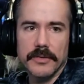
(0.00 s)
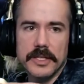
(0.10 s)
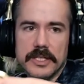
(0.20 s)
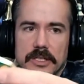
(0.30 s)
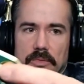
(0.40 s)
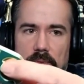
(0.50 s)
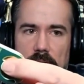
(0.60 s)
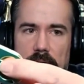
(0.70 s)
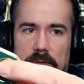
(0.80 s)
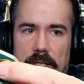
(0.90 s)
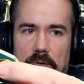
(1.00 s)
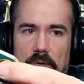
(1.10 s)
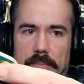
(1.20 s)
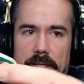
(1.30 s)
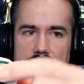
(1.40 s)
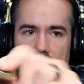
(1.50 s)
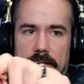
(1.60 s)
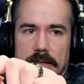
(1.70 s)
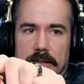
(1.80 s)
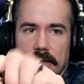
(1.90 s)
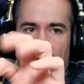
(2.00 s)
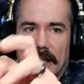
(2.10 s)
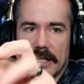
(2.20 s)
This is a really, really cool piece. And